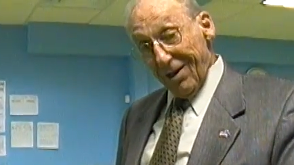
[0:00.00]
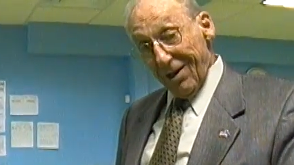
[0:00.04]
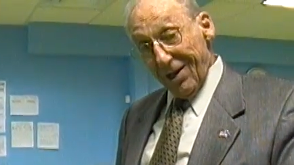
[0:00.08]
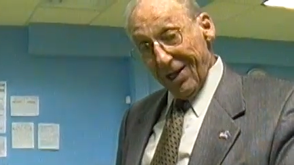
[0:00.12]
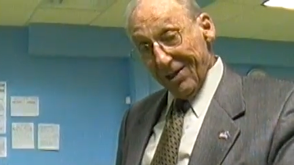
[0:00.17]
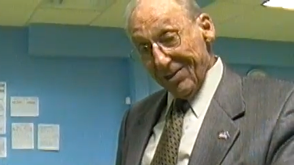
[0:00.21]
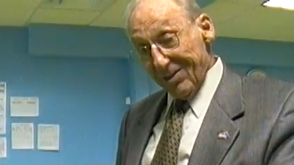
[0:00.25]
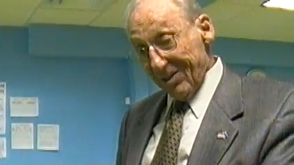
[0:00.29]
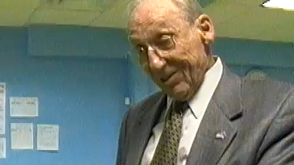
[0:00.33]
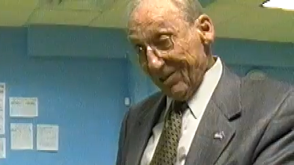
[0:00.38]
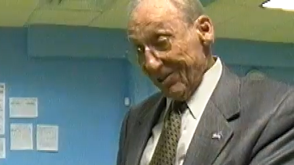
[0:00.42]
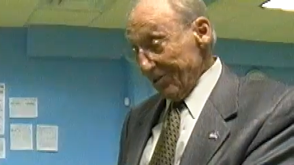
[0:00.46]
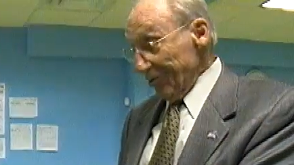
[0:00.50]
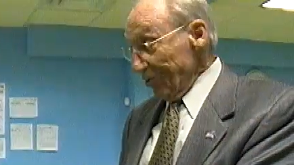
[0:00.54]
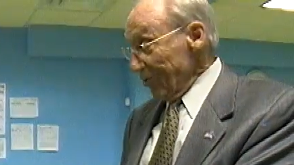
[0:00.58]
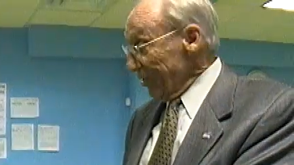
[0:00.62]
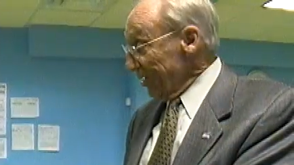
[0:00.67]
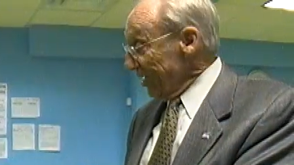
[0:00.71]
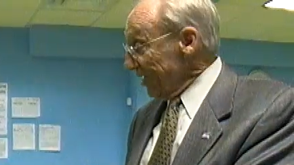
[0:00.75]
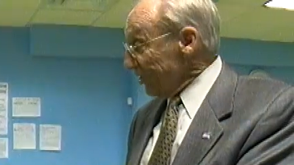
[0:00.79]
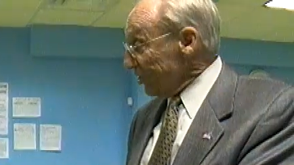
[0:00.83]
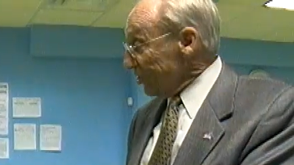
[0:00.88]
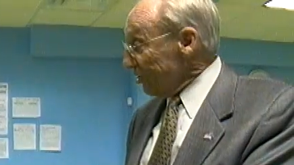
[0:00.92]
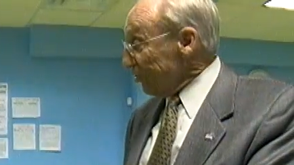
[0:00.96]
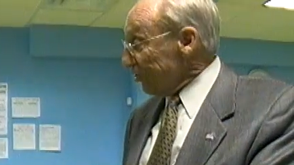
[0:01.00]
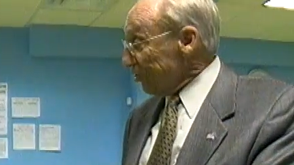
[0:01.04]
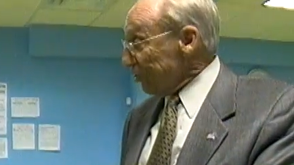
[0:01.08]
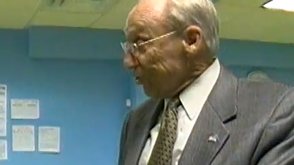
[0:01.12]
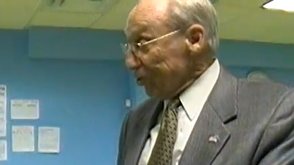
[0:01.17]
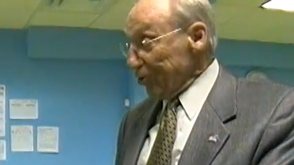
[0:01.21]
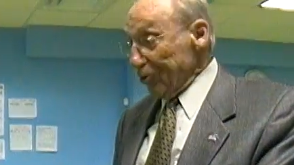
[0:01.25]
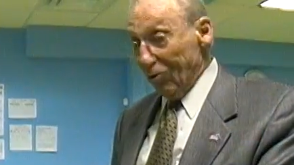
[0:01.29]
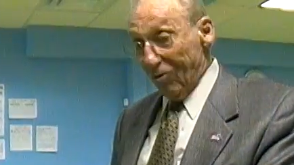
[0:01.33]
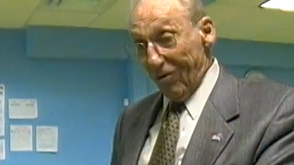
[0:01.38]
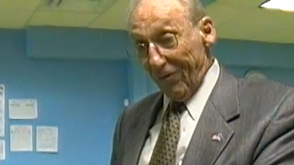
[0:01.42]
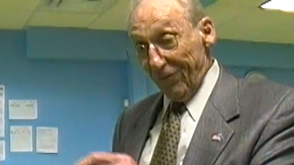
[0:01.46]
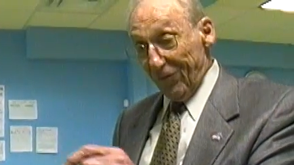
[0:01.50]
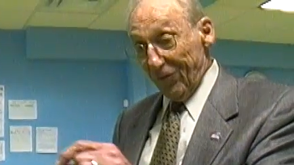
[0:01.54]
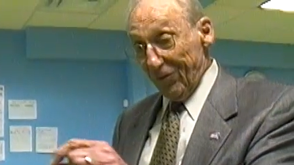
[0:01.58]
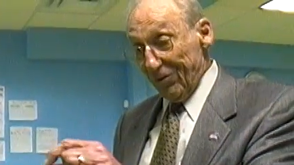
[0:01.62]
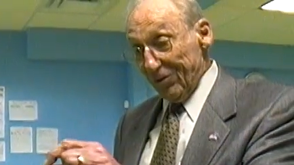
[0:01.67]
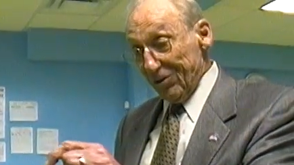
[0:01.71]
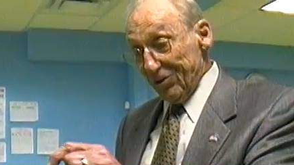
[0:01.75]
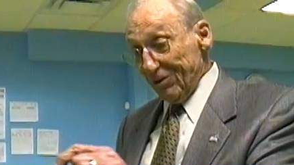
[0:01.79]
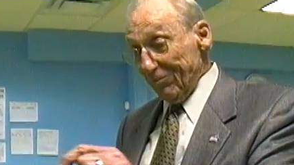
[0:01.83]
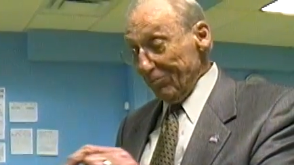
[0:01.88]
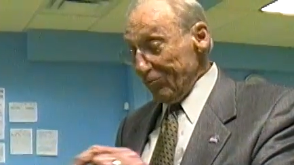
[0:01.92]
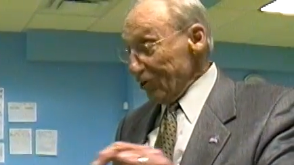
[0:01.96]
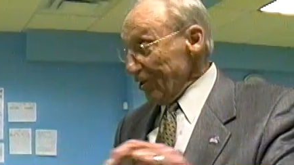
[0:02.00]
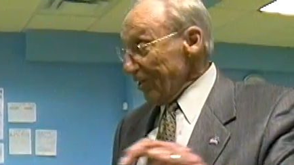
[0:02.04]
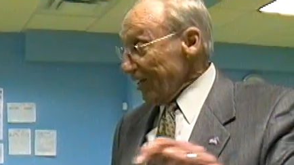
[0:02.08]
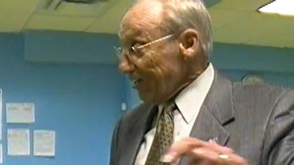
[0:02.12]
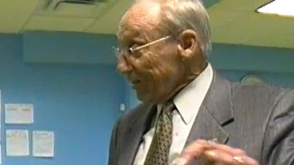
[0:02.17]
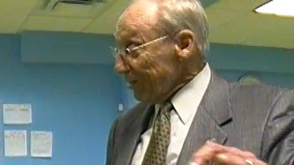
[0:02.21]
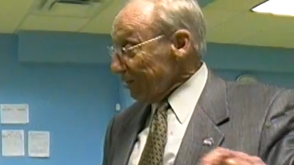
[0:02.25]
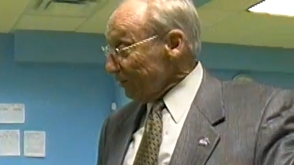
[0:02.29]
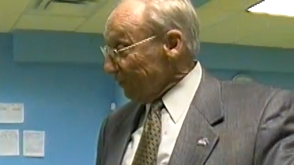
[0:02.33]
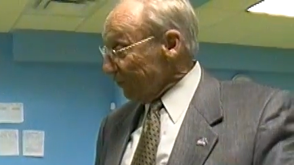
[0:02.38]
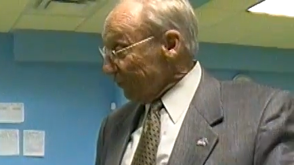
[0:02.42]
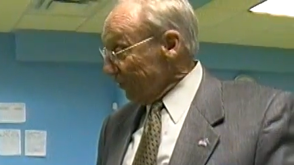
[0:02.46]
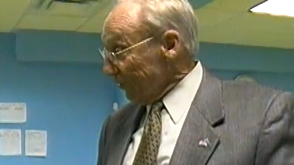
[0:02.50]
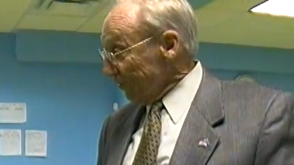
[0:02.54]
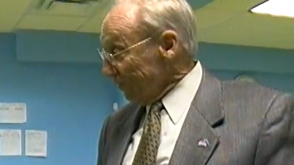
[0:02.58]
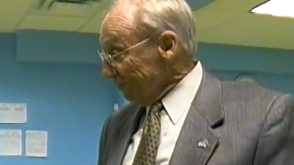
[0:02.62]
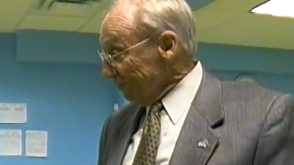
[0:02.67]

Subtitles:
I said, so I taught for this objective.